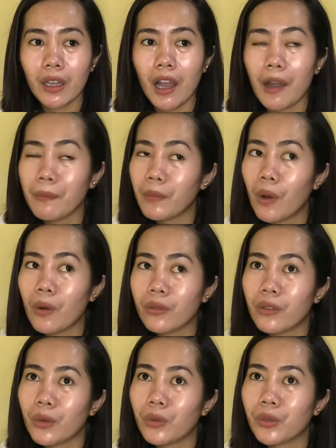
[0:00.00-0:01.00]
among
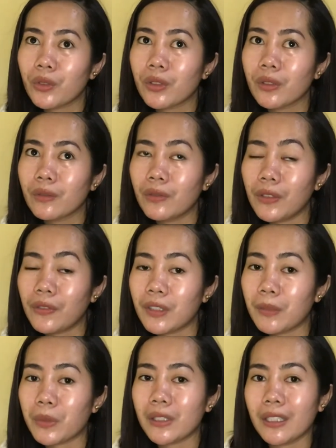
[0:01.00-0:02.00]
those
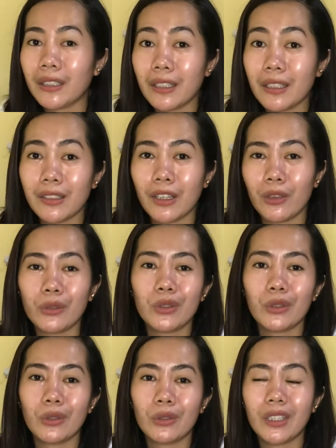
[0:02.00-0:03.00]
50% na
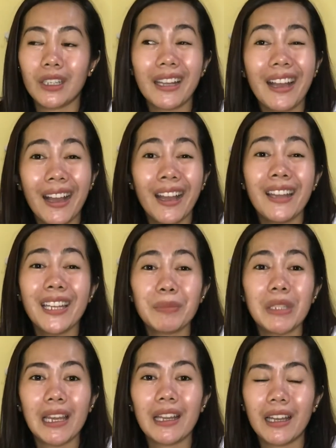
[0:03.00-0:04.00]
seryoso, na naghahanap
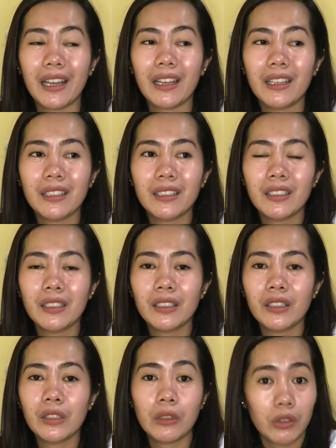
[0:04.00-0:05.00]
talaga,
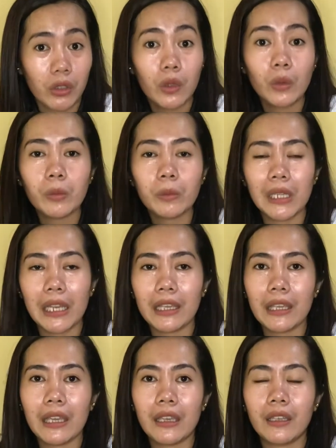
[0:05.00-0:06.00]
so you will be
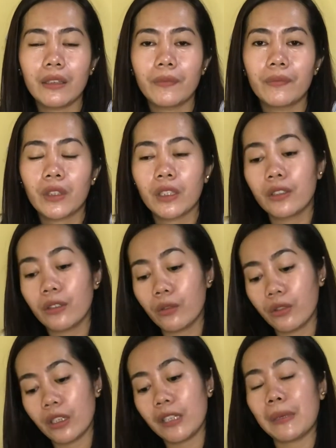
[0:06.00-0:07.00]
lucky. So
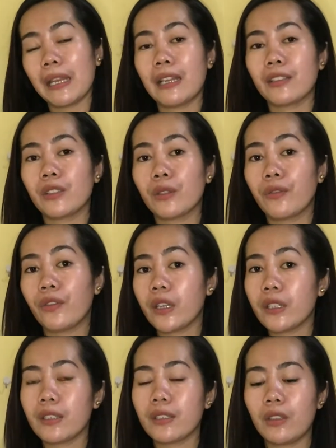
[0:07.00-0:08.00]
third pala, so
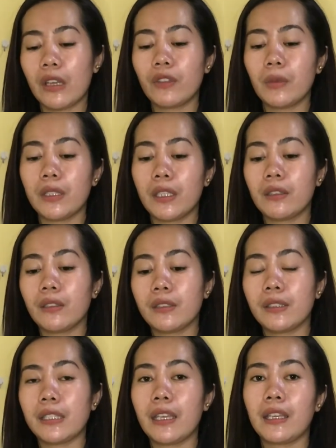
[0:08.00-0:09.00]
first, you have to be single.
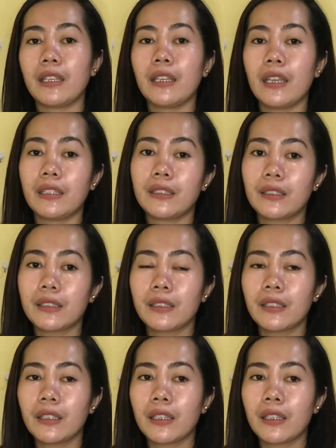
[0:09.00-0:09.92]
Second is